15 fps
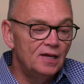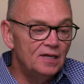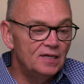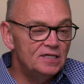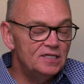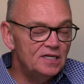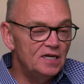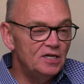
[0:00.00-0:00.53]

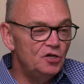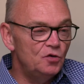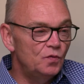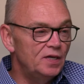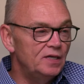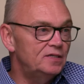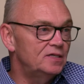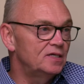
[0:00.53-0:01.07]

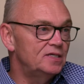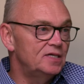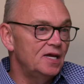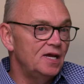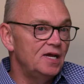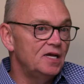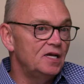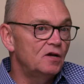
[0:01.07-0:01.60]
continuing to
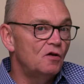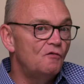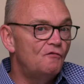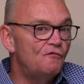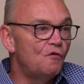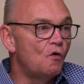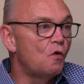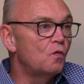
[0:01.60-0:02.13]
take
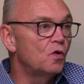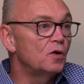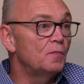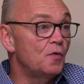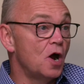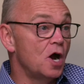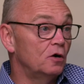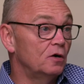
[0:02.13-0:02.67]
forward
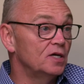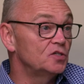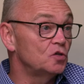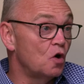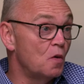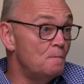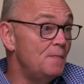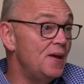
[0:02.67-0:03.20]
progress
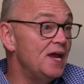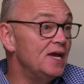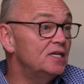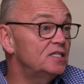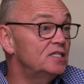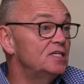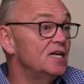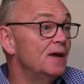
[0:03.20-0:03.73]
or make
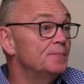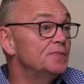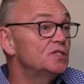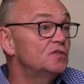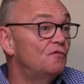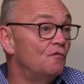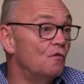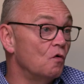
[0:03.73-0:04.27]

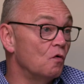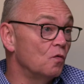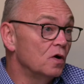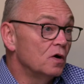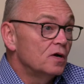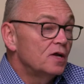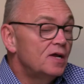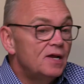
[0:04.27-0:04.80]
steps
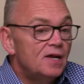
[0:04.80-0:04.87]
forward.